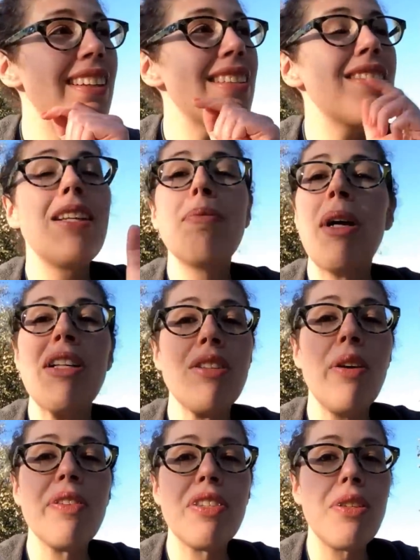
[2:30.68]
see
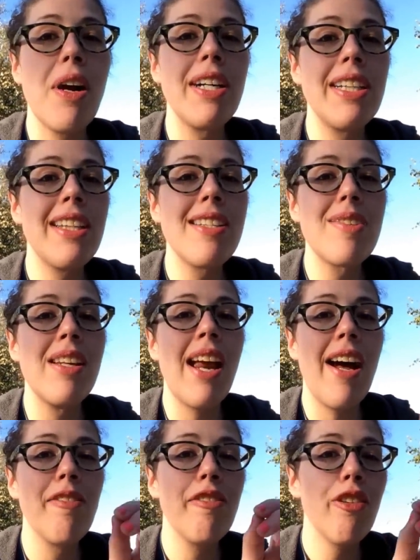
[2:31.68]
myself starting this and
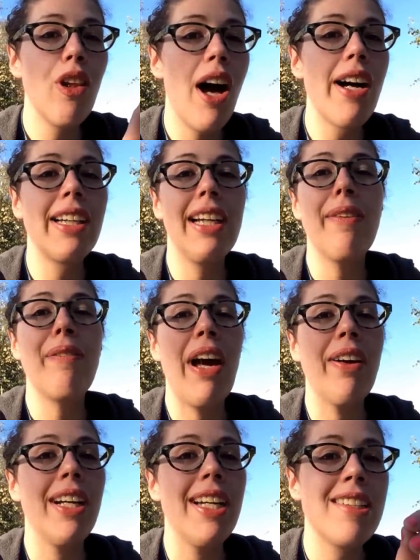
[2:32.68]
not vlogging
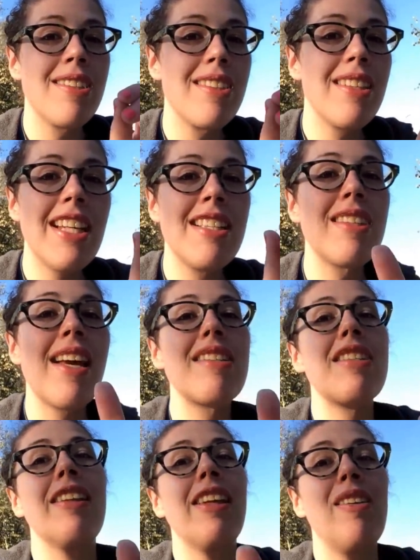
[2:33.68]
about it
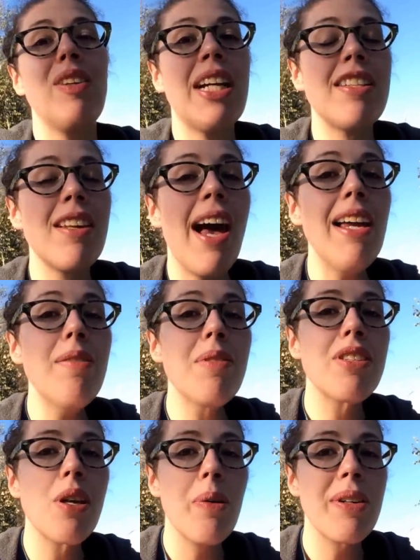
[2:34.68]
incessantly because I am
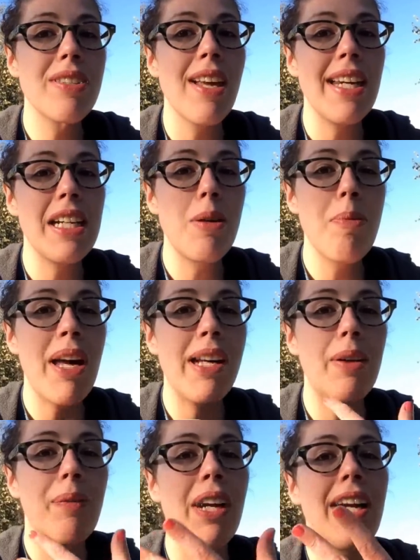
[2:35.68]
so excited about
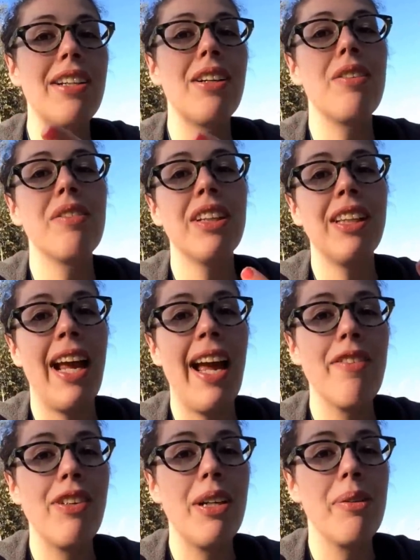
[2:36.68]
it, but I don't really
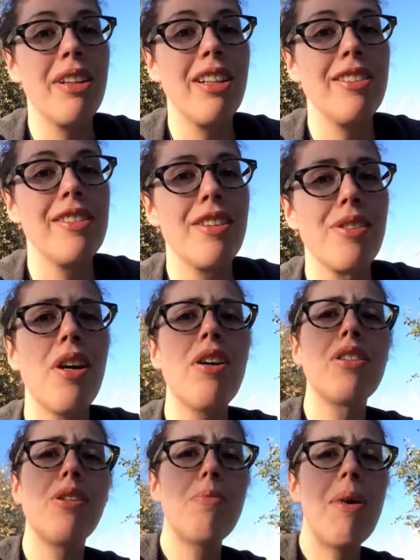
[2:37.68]
have anyone to
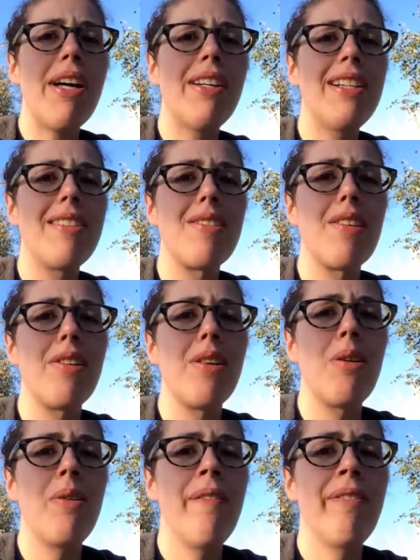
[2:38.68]
talk to about it,
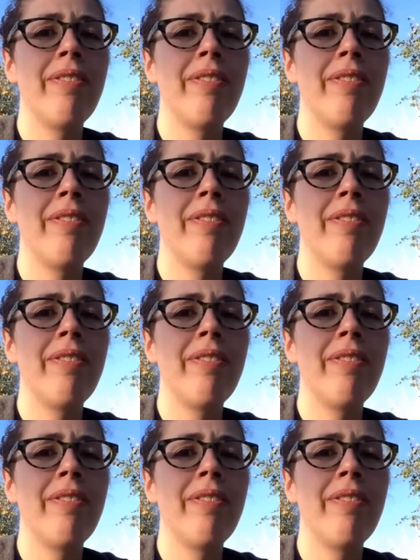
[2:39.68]
so